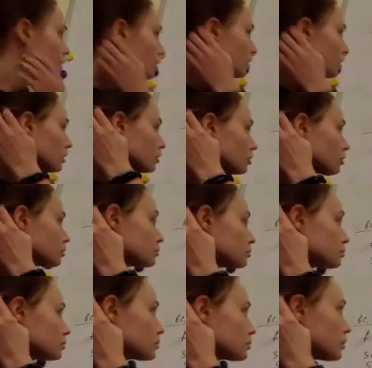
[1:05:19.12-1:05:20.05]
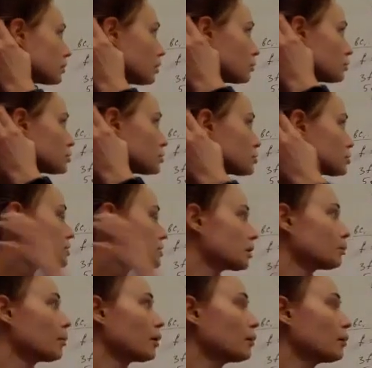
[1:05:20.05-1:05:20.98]
we should
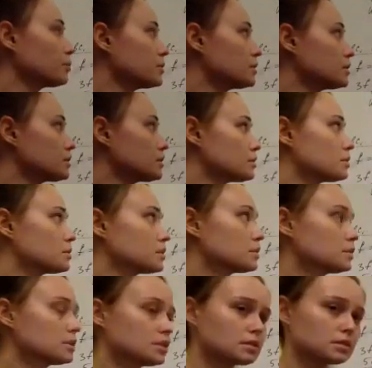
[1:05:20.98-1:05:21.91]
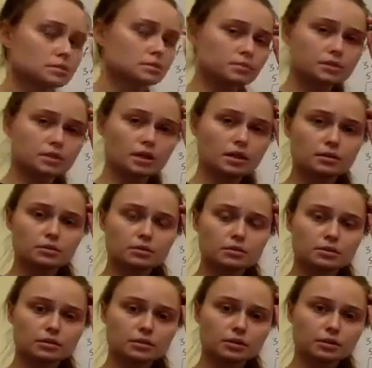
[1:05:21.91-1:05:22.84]
sum up these utilities without
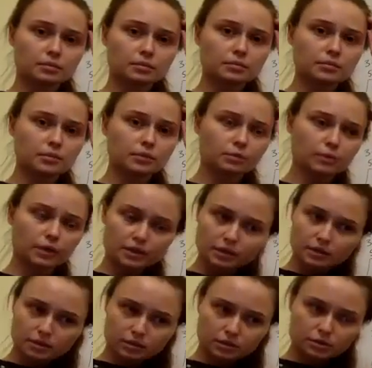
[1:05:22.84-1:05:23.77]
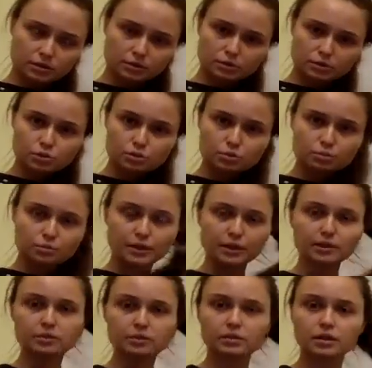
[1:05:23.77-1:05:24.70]
when a social
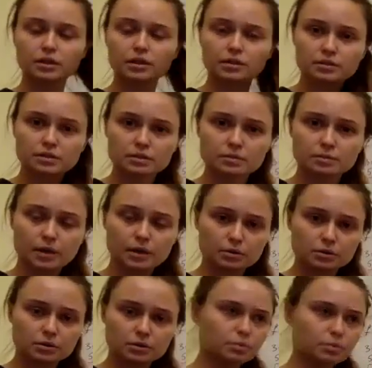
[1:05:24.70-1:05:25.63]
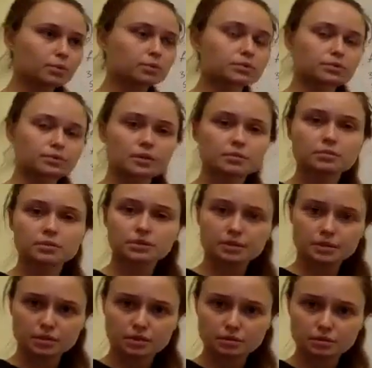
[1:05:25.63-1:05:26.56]
planner cares about both
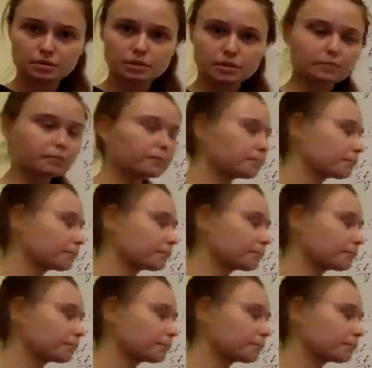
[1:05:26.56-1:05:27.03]
families equally.